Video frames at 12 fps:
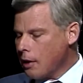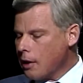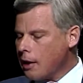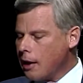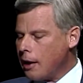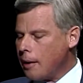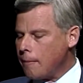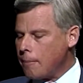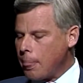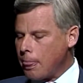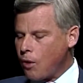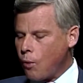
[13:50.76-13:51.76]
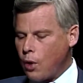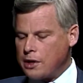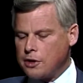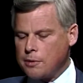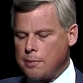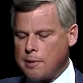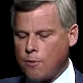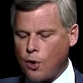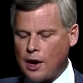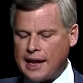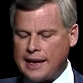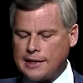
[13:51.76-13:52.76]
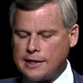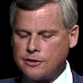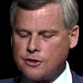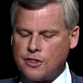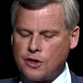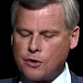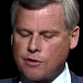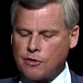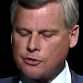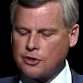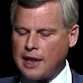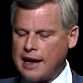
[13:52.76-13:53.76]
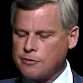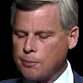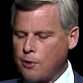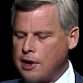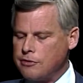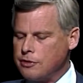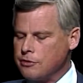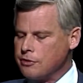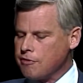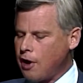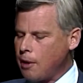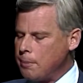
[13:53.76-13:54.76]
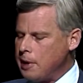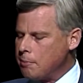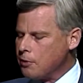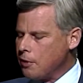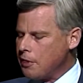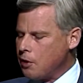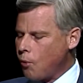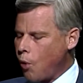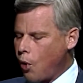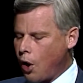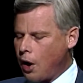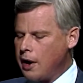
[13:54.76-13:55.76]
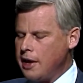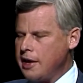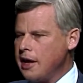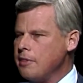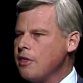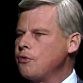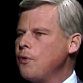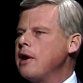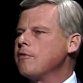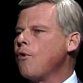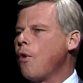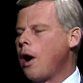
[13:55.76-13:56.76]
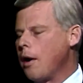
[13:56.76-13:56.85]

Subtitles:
what could be more alien to the universal aspirations of our people than war and the threat of war?